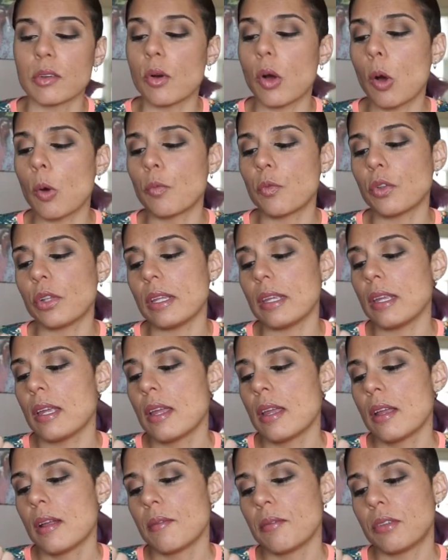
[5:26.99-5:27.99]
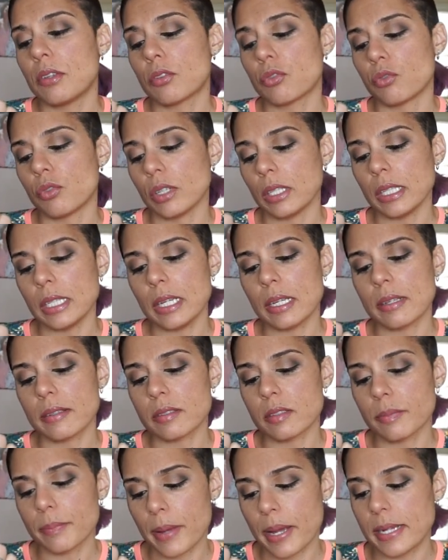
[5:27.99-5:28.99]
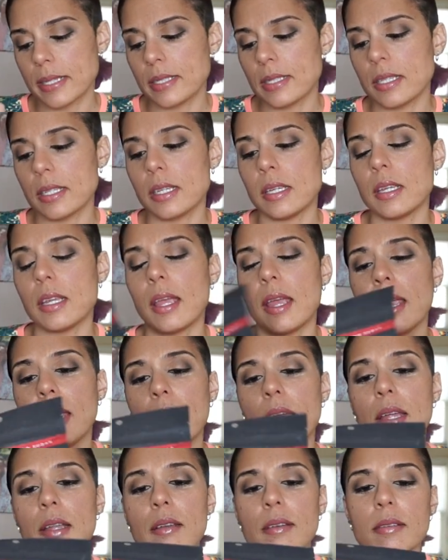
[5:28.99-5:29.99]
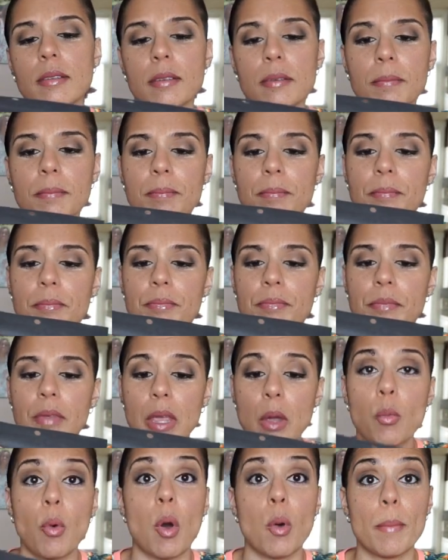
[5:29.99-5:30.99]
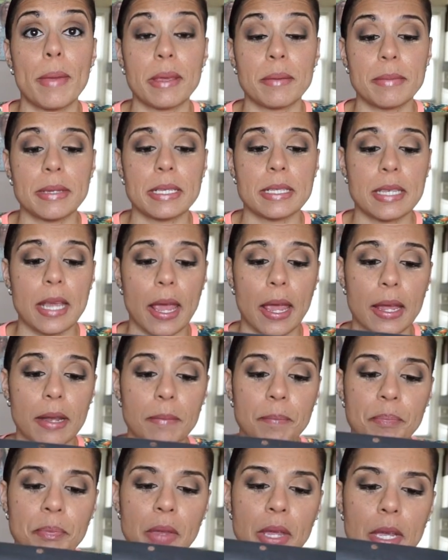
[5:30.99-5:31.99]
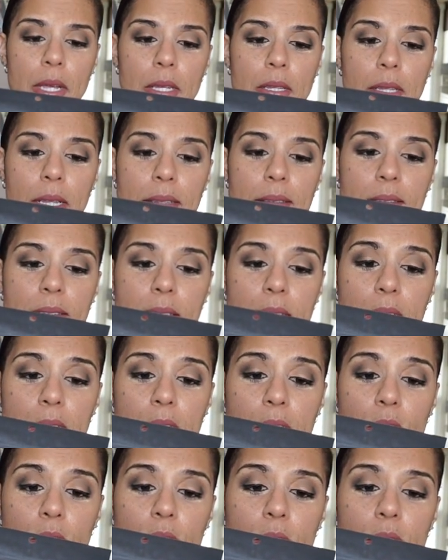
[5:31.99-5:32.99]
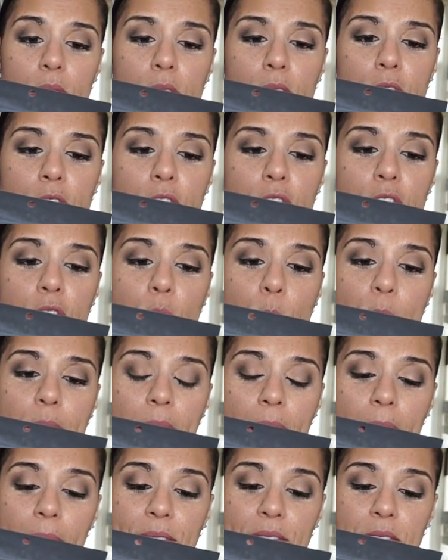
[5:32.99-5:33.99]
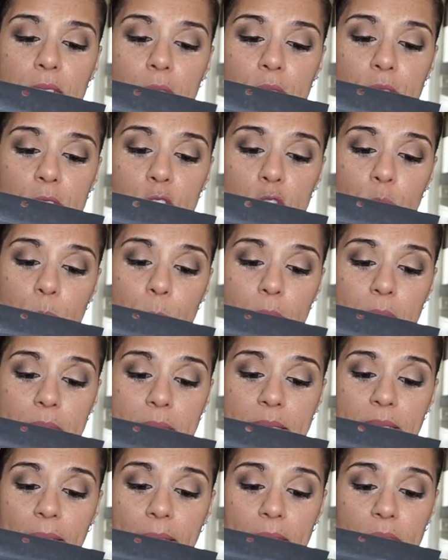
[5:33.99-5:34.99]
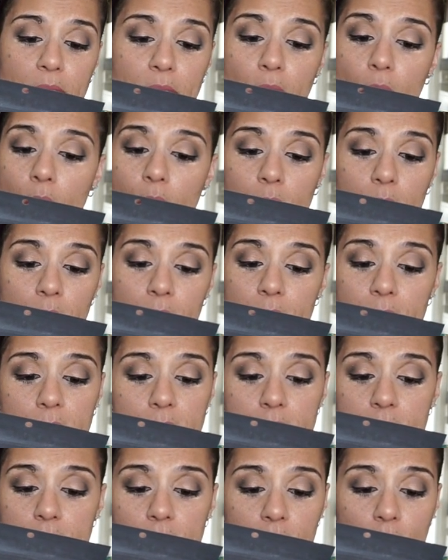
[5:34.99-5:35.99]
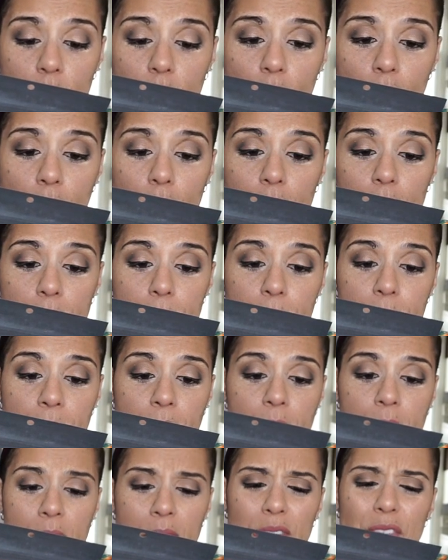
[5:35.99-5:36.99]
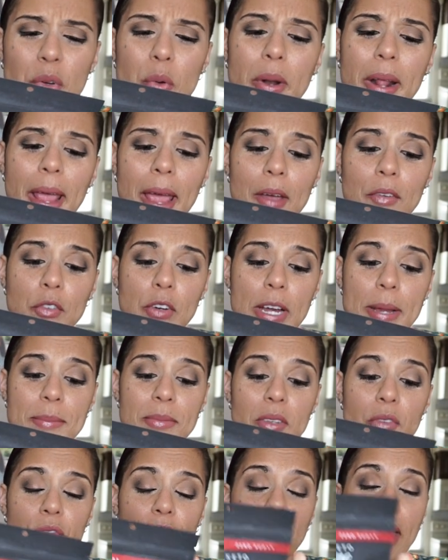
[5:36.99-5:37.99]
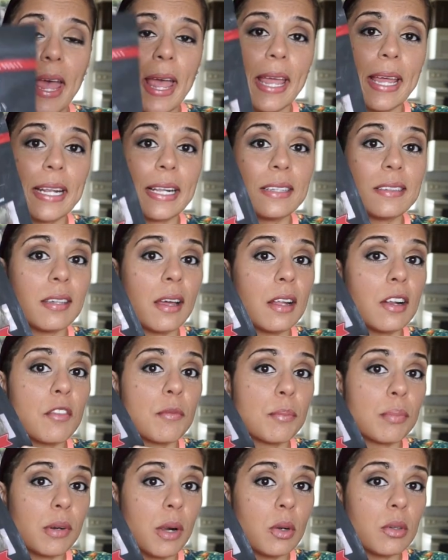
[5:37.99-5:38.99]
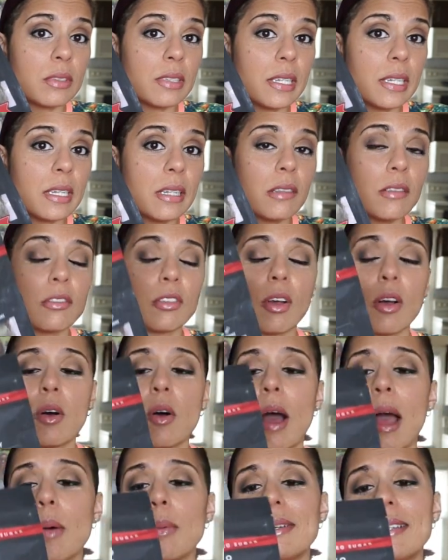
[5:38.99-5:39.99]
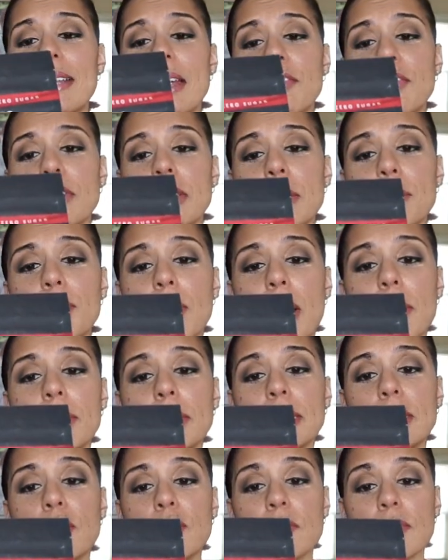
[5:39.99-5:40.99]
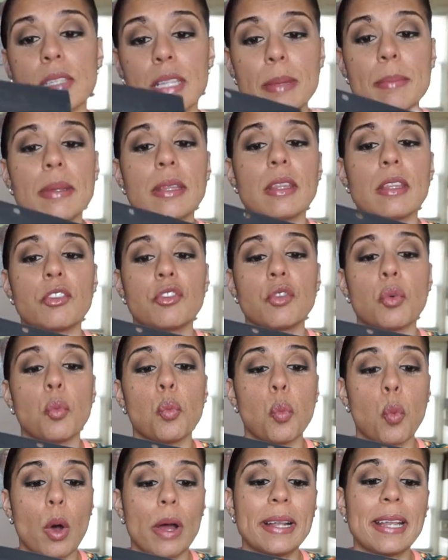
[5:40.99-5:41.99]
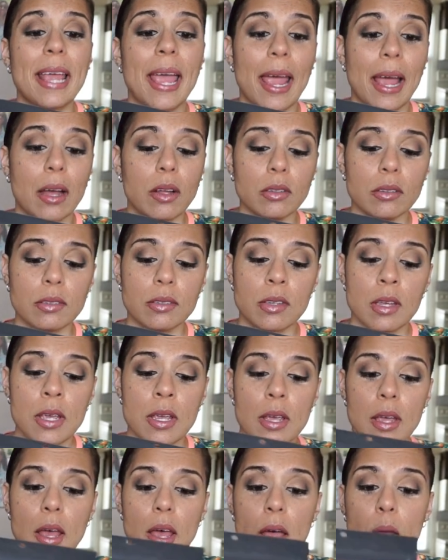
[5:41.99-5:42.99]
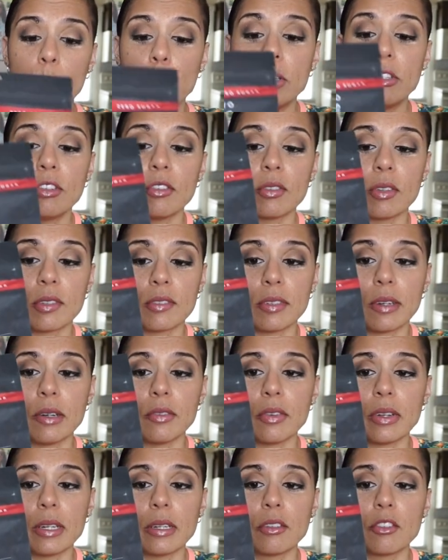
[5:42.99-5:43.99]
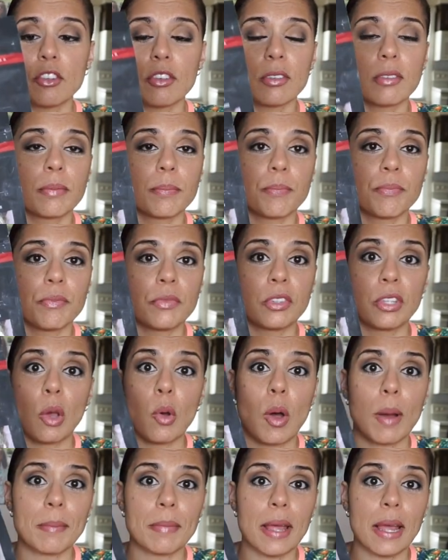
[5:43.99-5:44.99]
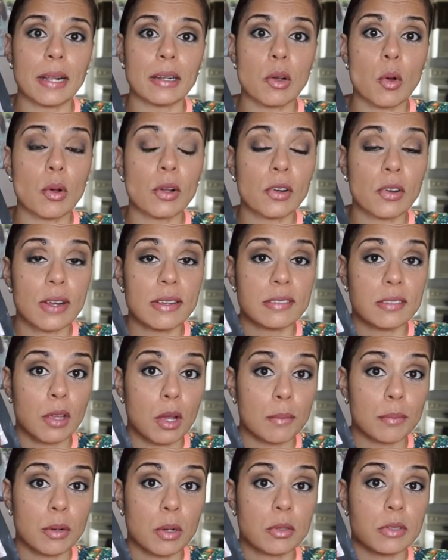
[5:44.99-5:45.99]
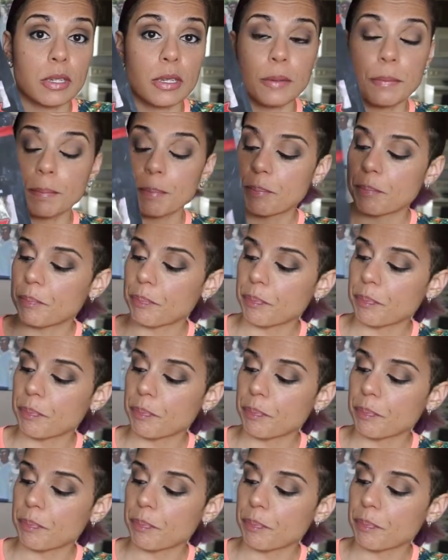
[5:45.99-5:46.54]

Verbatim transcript: So hopefully this really is spicy and it won't make me sad. Let's see, there's two and a half servings per container. All of it is zero carb. Two and a half grams of fat and a ton of protein. So I would definitely probably just limit this to one ounce, uh, which is a serving, just so I'm not going crazy on protein.